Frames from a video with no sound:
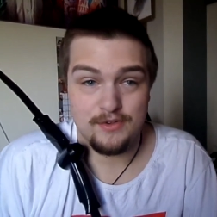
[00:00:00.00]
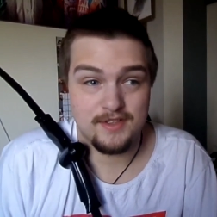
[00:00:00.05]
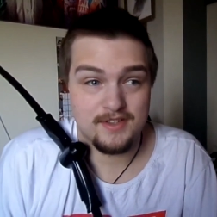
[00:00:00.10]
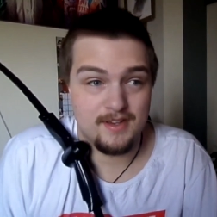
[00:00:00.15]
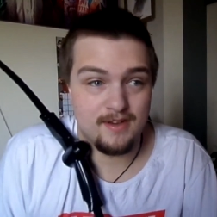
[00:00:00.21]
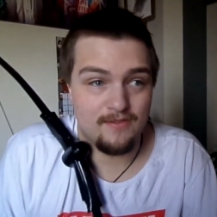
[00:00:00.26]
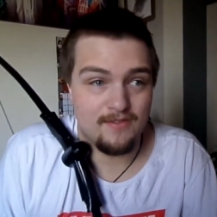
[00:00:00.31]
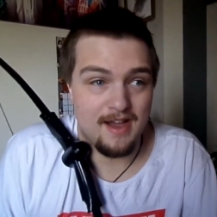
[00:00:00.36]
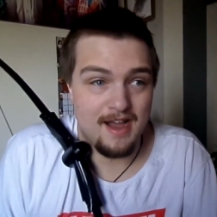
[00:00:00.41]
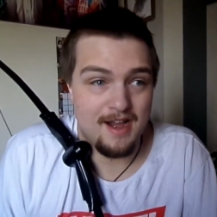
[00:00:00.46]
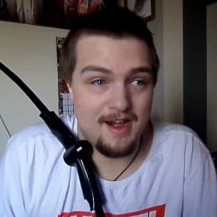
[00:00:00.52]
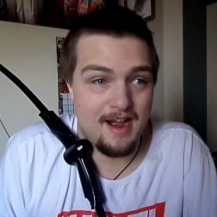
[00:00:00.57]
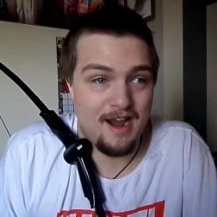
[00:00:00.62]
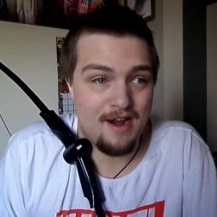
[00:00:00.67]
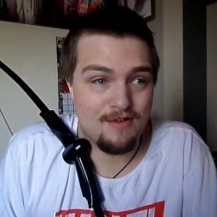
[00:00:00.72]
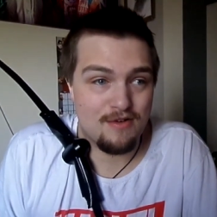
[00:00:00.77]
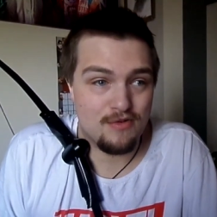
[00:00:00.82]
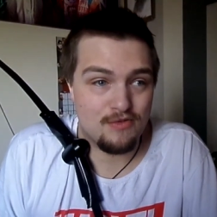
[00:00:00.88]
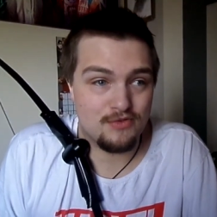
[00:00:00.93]
Team
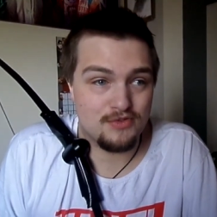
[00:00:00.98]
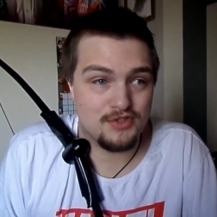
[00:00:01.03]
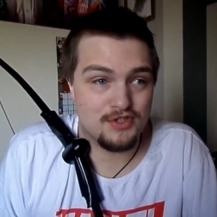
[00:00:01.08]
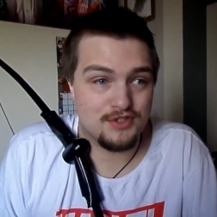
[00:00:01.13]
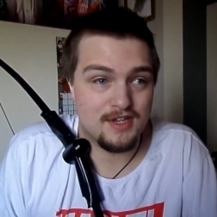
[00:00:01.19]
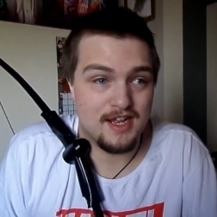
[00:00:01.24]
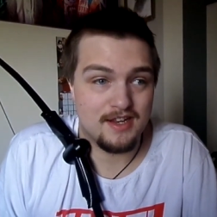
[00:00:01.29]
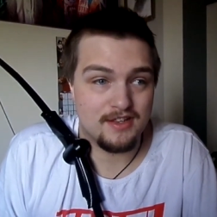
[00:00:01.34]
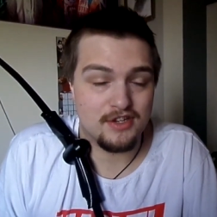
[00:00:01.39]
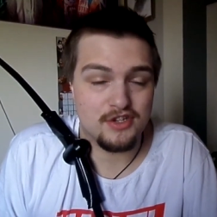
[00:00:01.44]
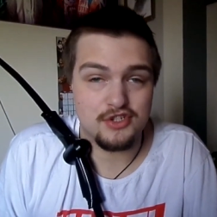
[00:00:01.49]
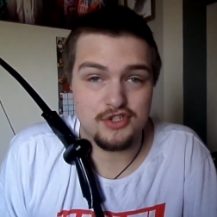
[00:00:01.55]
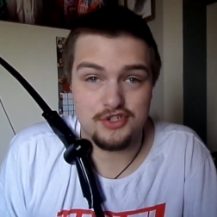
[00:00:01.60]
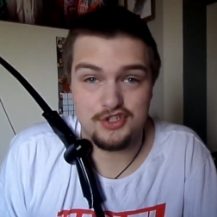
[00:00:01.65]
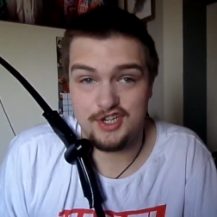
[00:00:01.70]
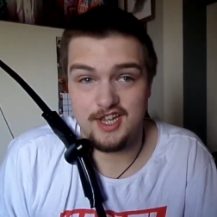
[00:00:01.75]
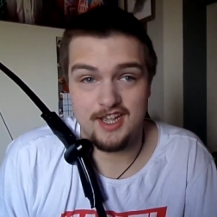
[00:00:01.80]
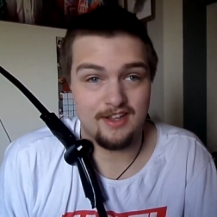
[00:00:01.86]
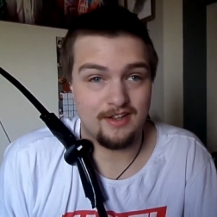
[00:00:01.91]
Arrow just had the
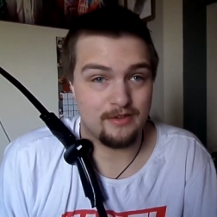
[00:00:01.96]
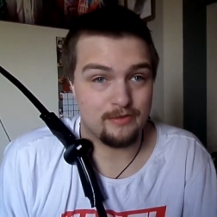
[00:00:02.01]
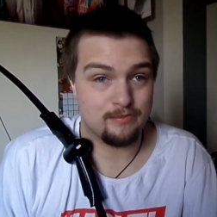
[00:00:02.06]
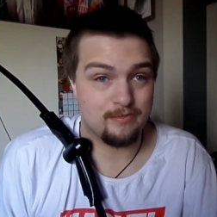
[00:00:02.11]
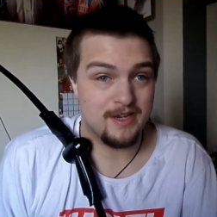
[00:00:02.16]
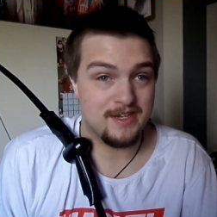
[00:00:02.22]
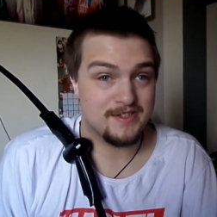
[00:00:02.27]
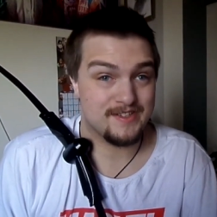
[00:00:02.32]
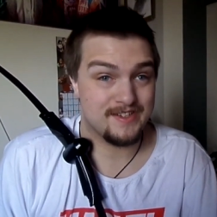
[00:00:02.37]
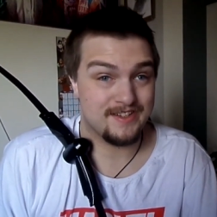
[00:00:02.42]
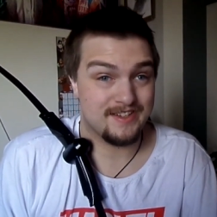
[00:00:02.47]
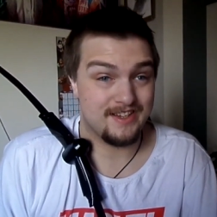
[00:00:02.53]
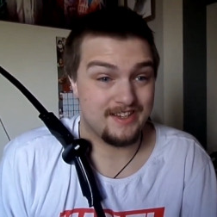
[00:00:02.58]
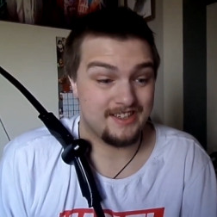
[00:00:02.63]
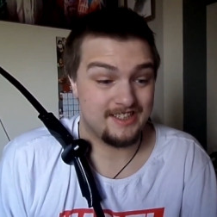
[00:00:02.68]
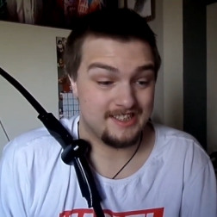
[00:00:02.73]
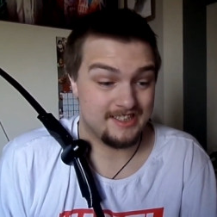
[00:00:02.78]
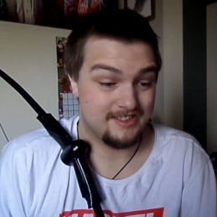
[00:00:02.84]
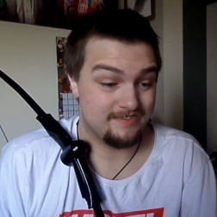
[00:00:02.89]
judge killed,
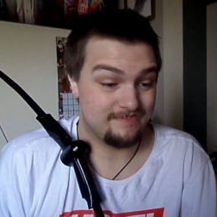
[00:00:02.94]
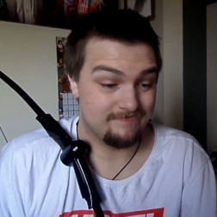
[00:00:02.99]
basically.